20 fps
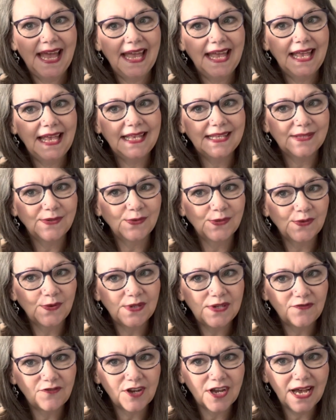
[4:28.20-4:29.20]
It's also a
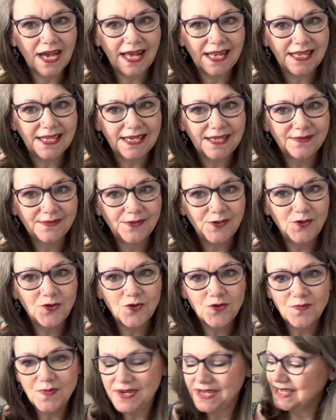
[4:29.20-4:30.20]
different colour.
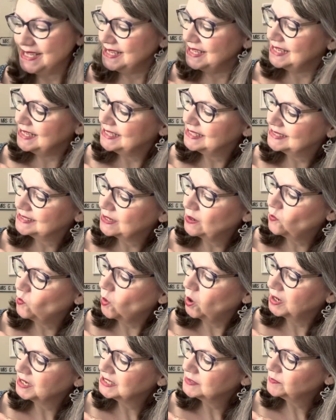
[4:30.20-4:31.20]
Normally it's a
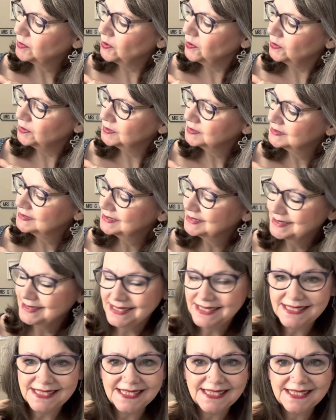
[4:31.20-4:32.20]
white box.
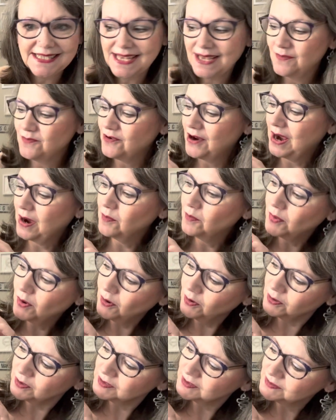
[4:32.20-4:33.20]
This is a brown
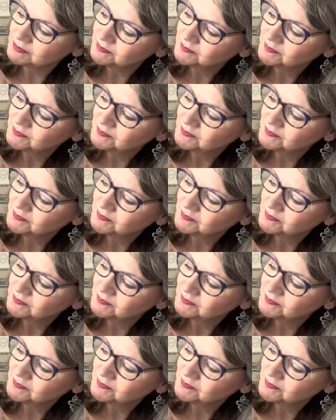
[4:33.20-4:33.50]
box.